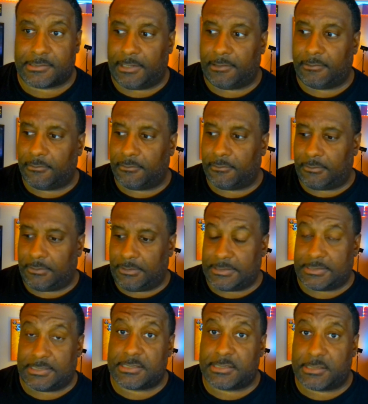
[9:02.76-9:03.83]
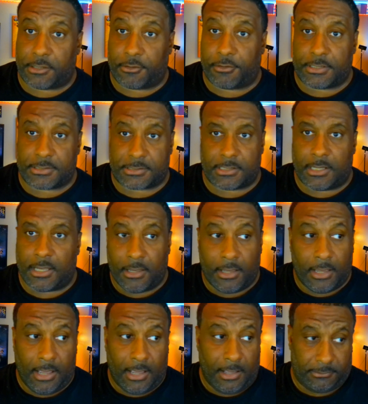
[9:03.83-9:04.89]
that this is serious.
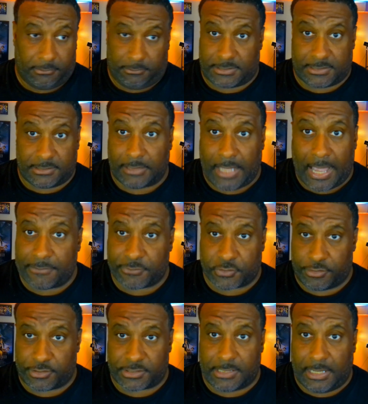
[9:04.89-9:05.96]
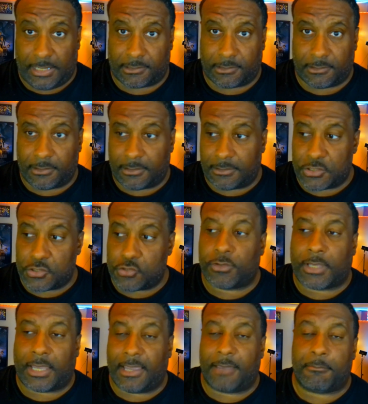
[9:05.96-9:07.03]
Lives are at stake. You
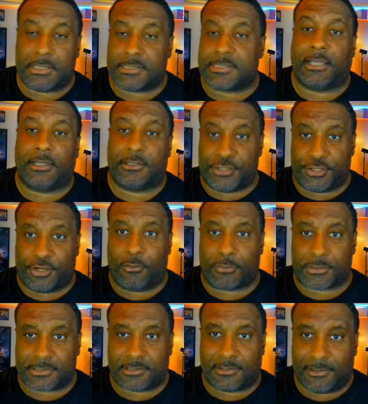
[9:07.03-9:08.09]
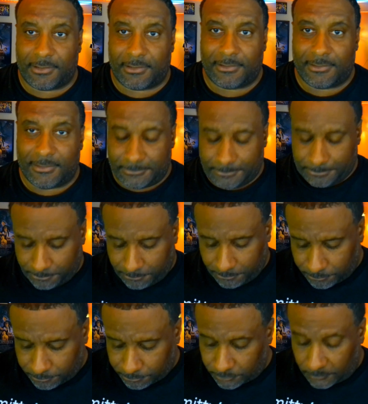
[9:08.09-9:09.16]
can't be telling jokes.
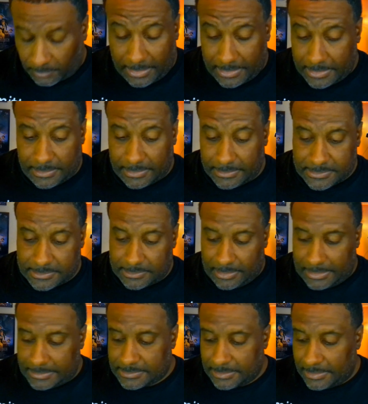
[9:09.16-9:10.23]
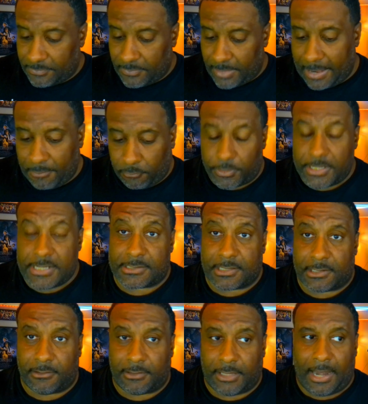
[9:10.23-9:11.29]
And it's in that
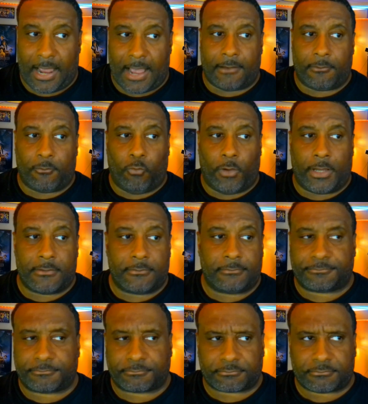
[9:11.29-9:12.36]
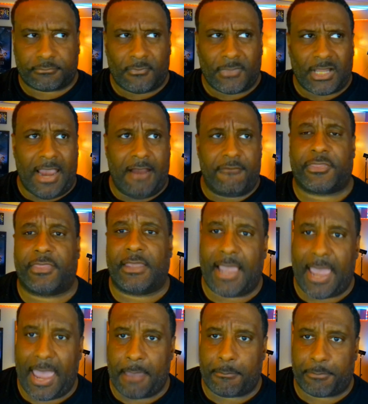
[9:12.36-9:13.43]
reason that when everything
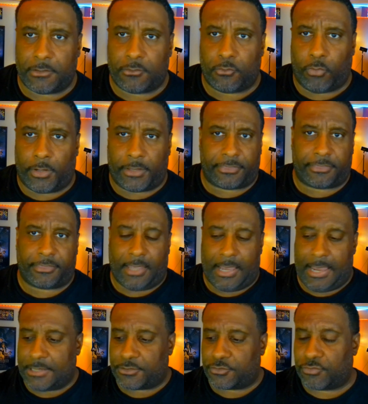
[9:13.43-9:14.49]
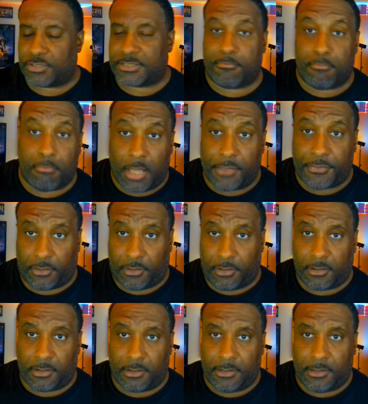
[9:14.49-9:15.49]
happened with Ezra's mother